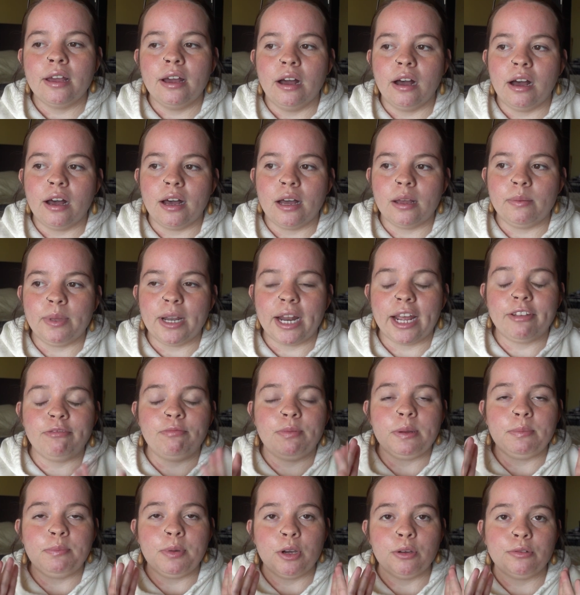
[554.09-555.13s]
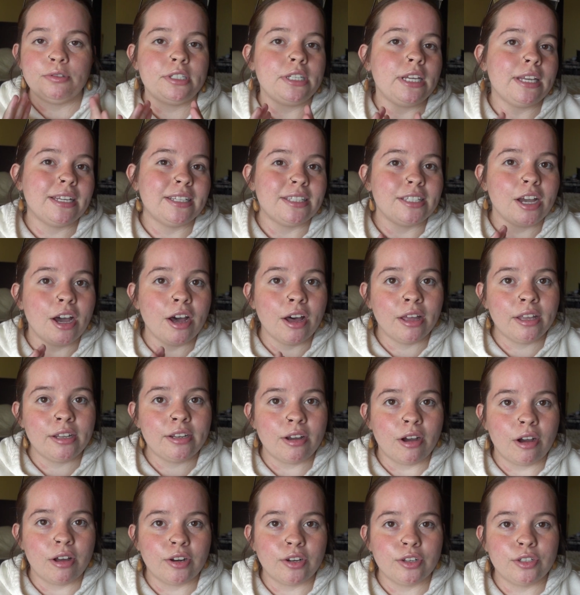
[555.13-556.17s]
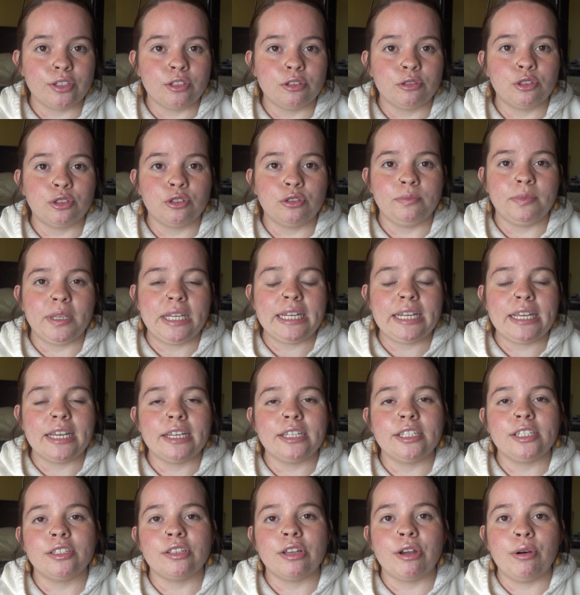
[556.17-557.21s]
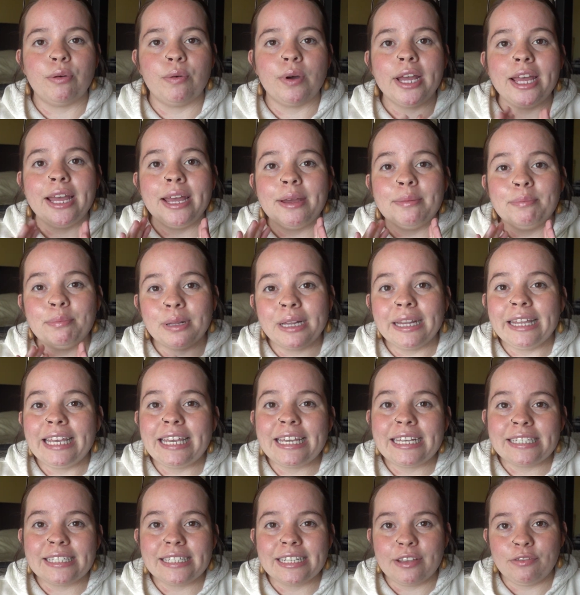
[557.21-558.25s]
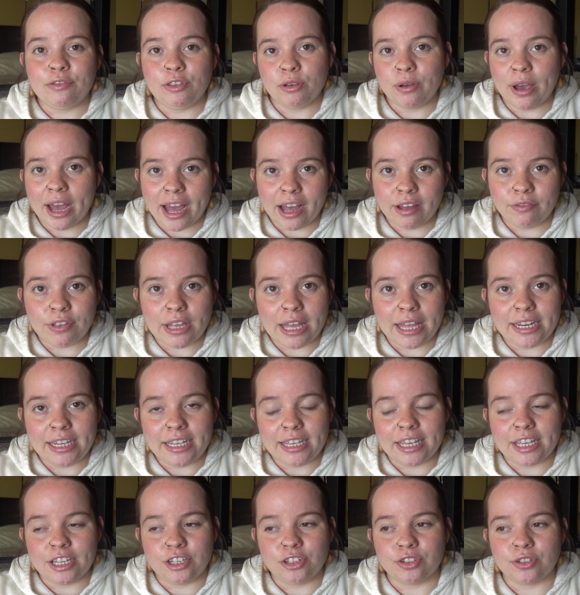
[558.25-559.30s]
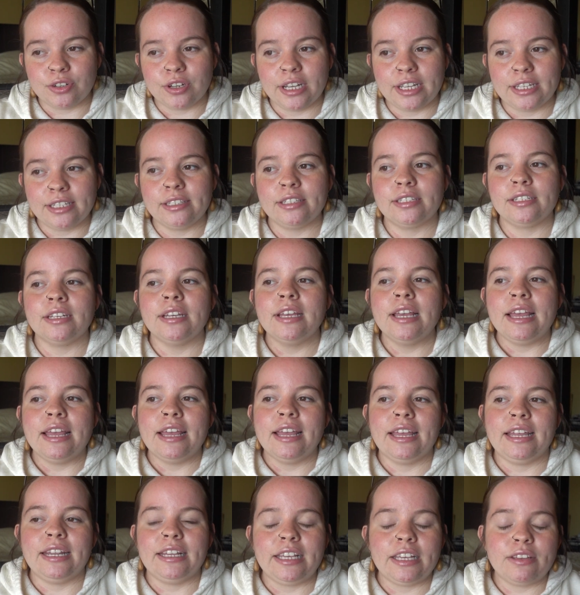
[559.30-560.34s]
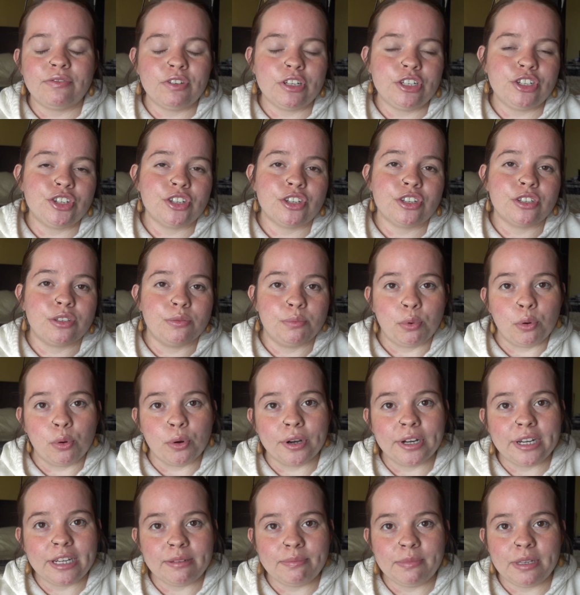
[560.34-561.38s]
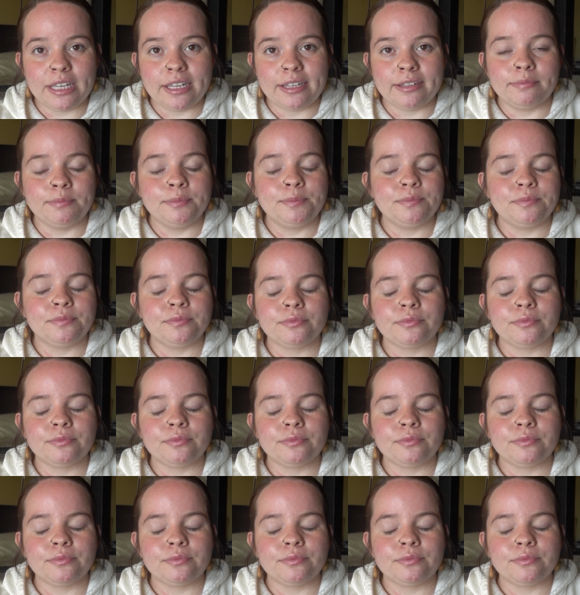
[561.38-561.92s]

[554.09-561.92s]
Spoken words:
And I've been posting a ton on our social media, so please, if you have any interest in even just supporting me,